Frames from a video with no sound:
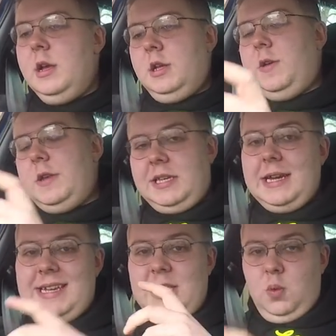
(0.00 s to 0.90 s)
So the
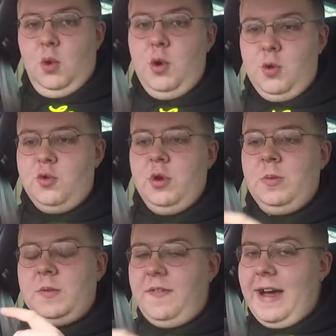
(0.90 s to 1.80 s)
60 to
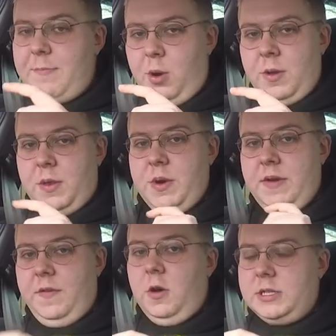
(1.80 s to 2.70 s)
100 was
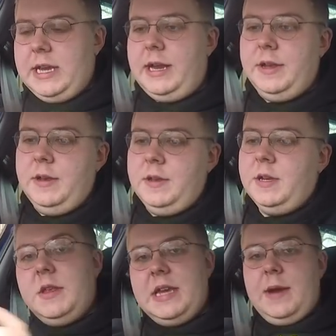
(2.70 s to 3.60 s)
5.34
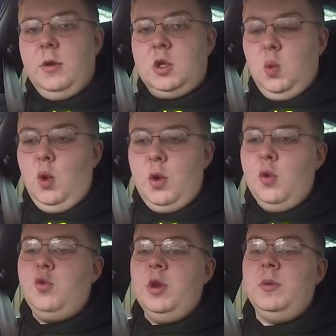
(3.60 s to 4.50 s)
seconds. 0 to
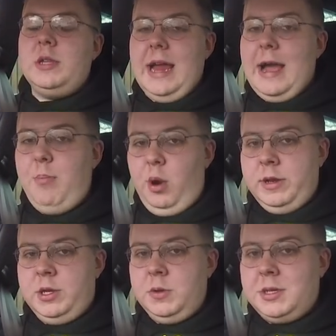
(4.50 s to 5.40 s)
100 was
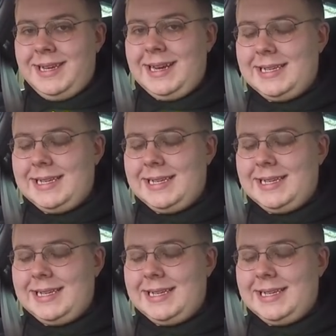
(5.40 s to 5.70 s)
9.26